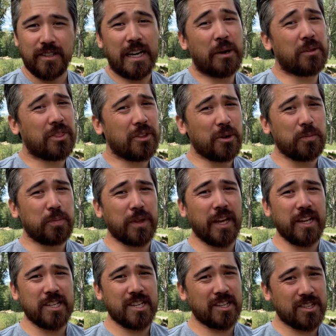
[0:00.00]
Now in third
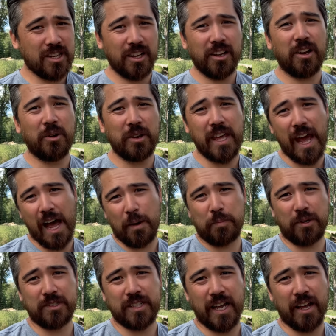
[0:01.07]
place, it's gonna go to the
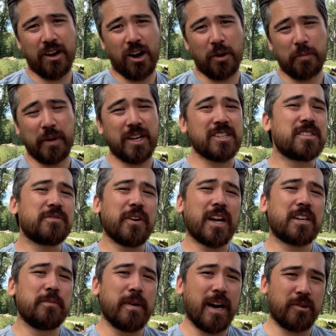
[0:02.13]
Apple XR, because the
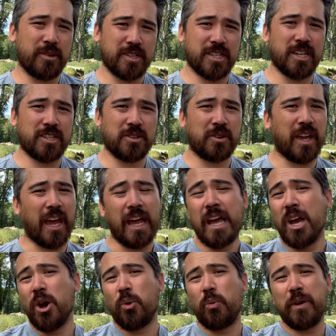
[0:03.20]
fact of the matter is this, okay,
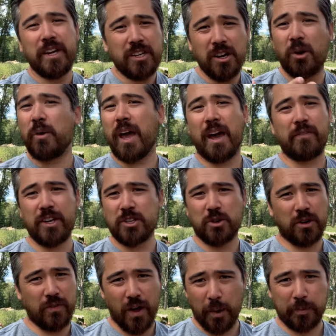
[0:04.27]
we don't have any
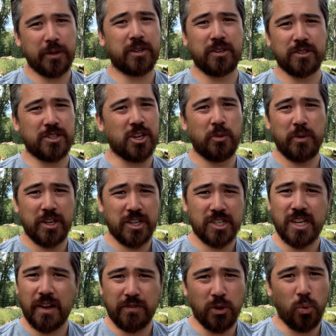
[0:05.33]
sort of optical zoom. We just
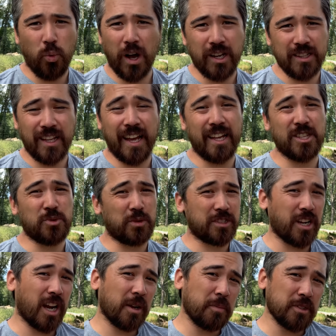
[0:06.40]
have the one lens. We're
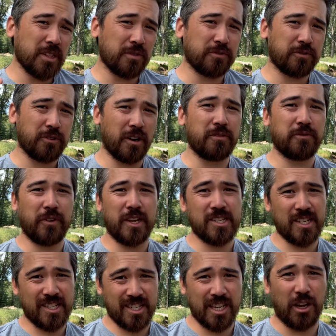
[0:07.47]
talking about the
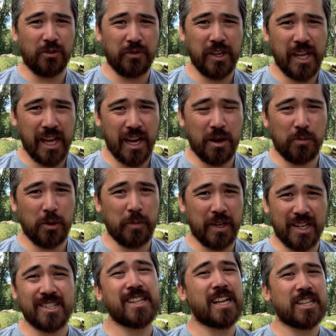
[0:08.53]
front-facing selfie camera,
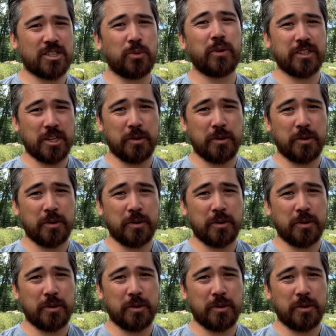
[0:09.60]
because that's the one